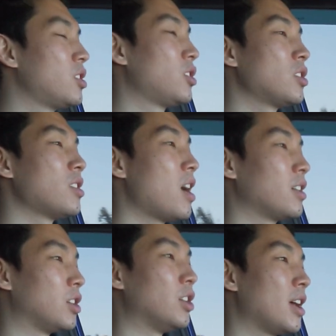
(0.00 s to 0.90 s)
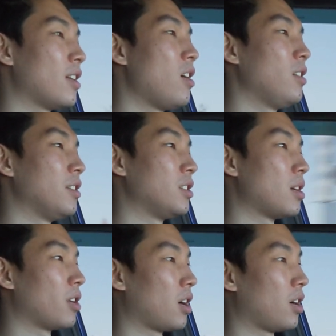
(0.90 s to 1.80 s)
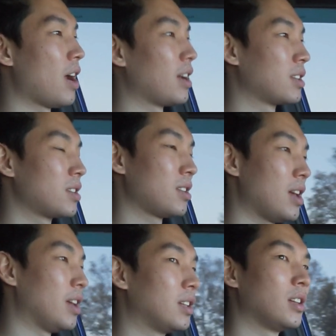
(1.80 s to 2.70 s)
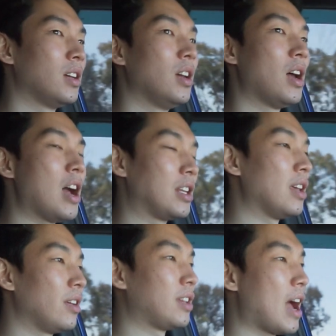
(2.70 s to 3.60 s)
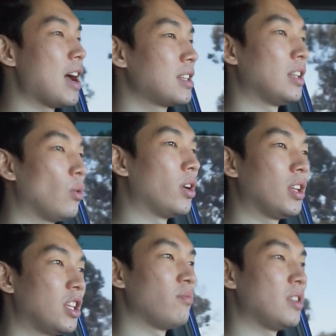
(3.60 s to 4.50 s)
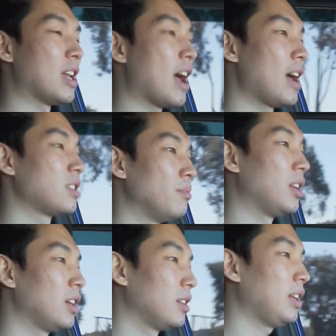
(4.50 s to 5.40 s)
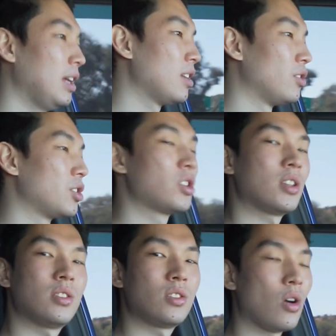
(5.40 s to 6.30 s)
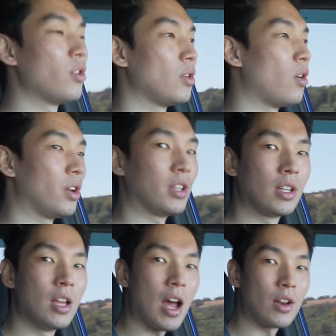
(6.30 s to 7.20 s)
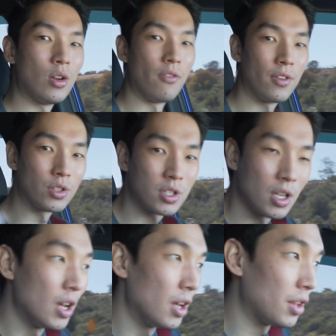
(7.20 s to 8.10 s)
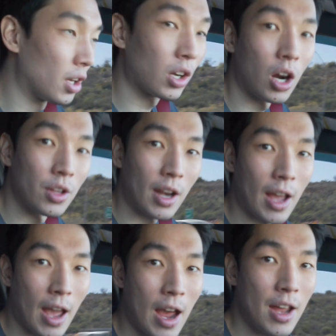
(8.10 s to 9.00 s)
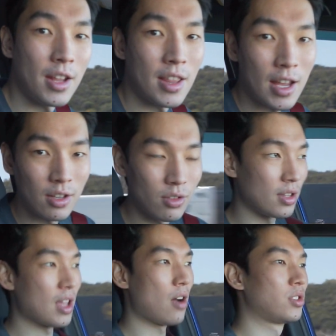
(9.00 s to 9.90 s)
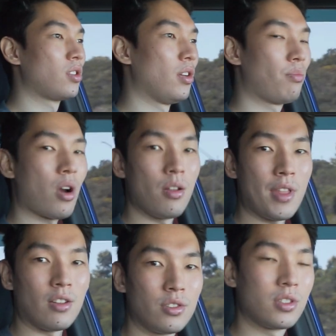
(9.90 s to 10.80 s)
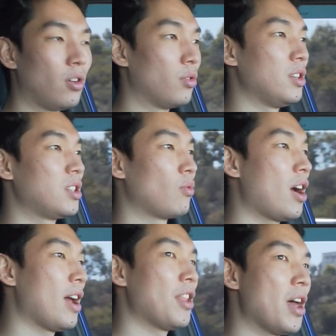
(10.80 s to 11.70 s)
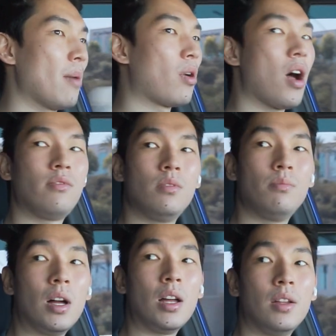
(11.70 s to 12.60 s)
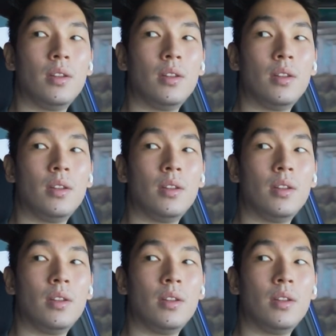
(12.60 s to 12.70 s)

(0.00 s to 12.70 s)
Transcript: just not good at all in the WRX. Like I'd give it gas and it wouldn't give me gas immediately, and it was just so annoying. I don't know if it was the car that I had that was the only problem, that was the only reason why I had that problem, but